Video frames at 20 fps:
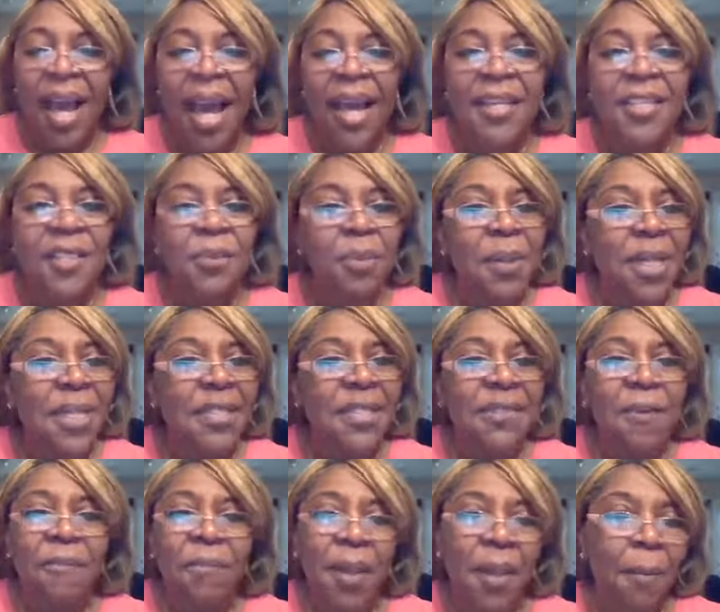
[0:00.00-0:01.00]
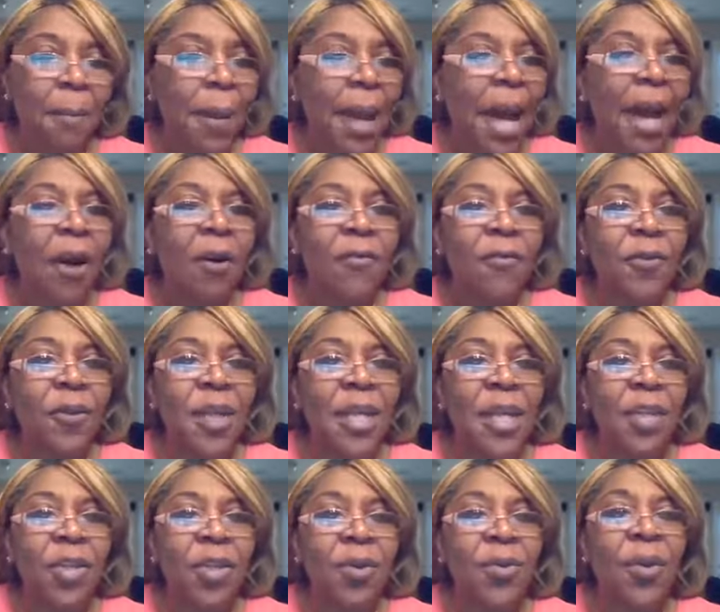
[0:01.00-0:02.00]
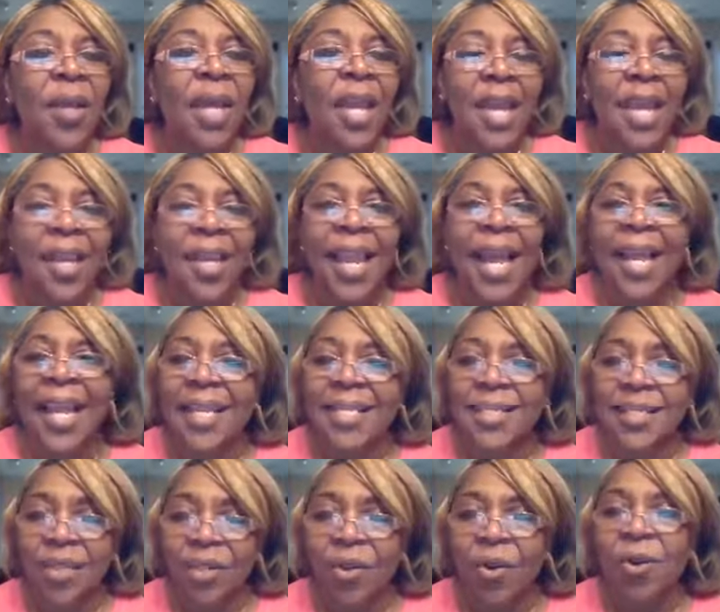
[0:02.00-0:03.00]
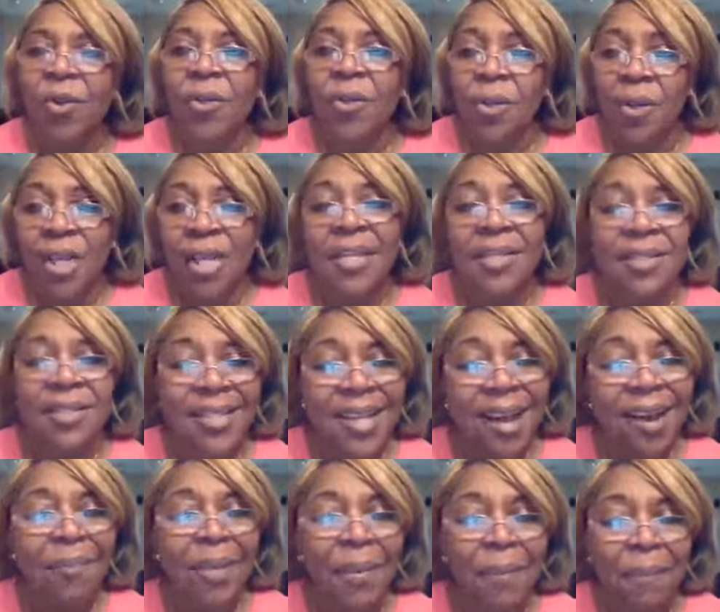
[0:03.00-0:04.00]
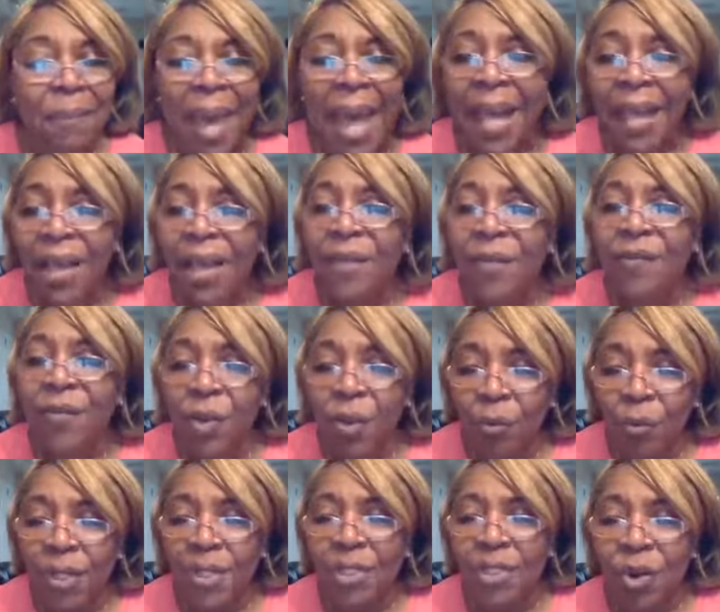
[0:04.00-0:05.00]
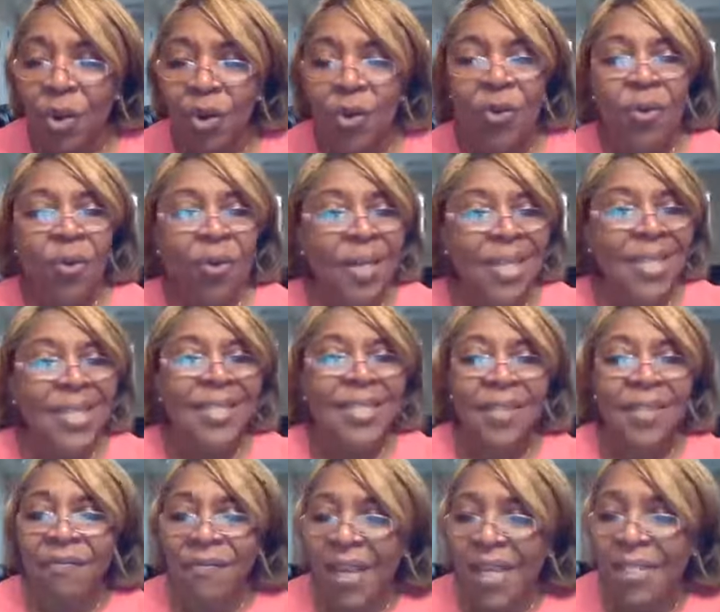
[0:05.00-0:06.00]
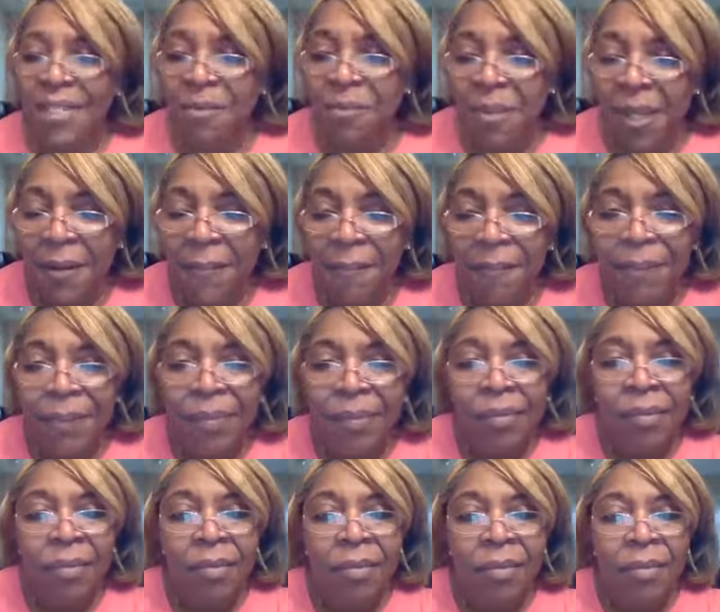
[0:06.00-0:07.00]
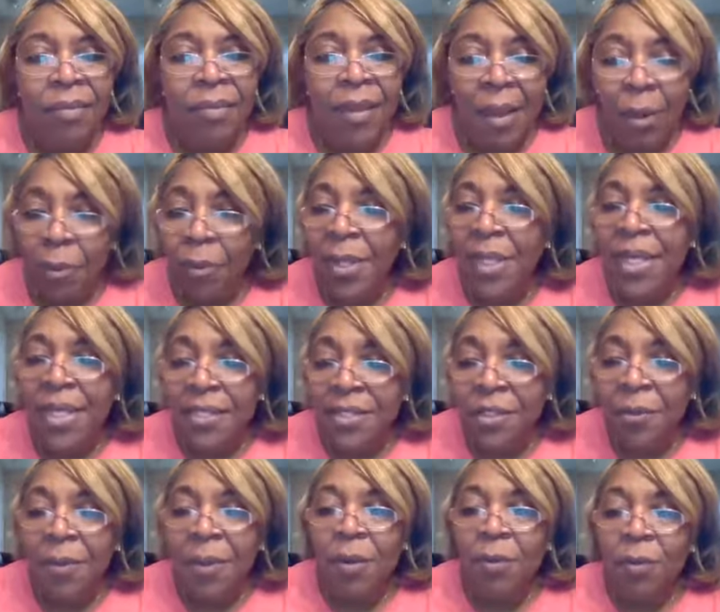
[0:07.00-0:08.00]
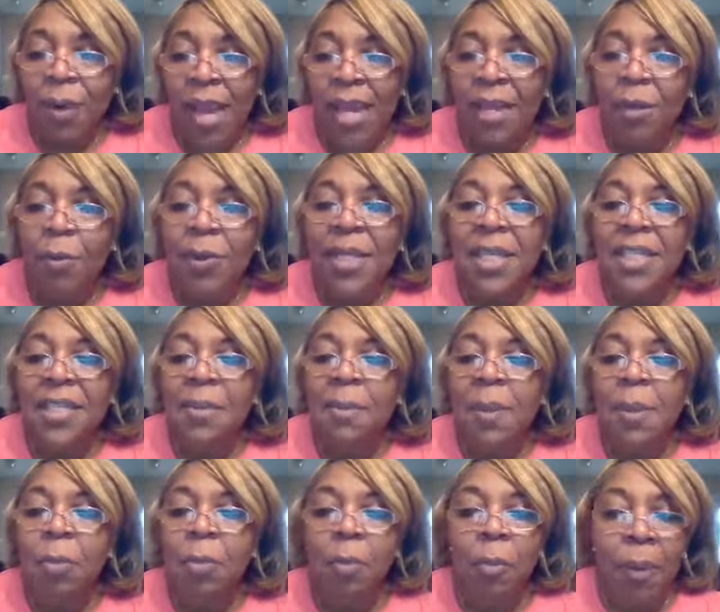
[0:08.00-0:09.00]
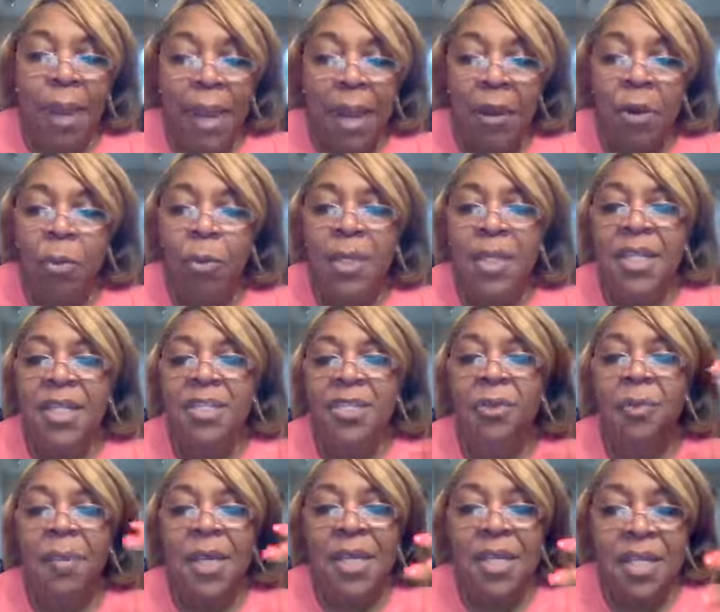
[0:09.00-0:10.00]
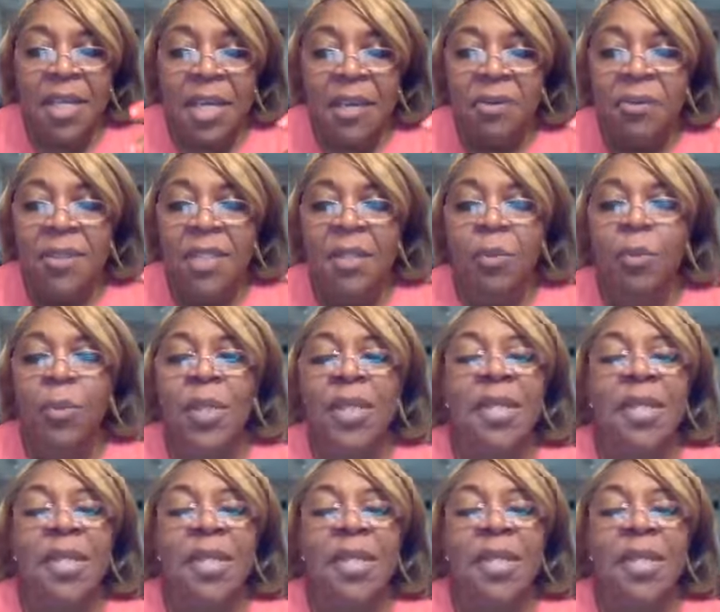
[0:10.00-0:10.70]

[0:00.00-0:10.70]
God has placed something powerful in you. And like I said earlier, He's coming back for the return on His investment. And we need to be ready. We need to be prepared. We need to be yielded.